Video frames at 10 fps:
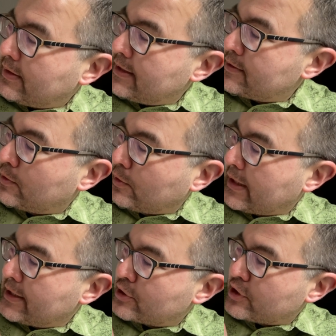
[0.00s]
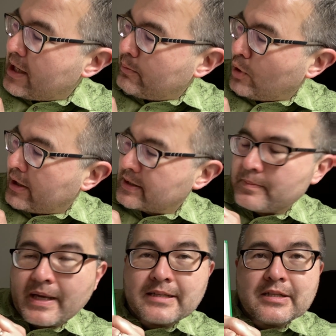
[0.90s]
This girl has shamrocks
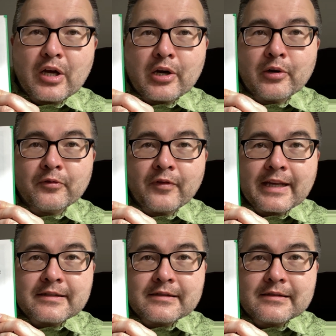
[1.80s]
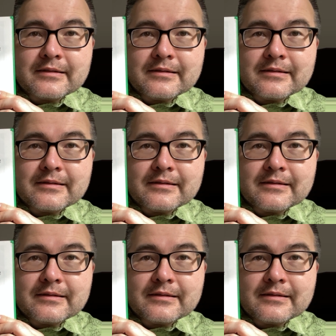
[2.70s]
painted on her face.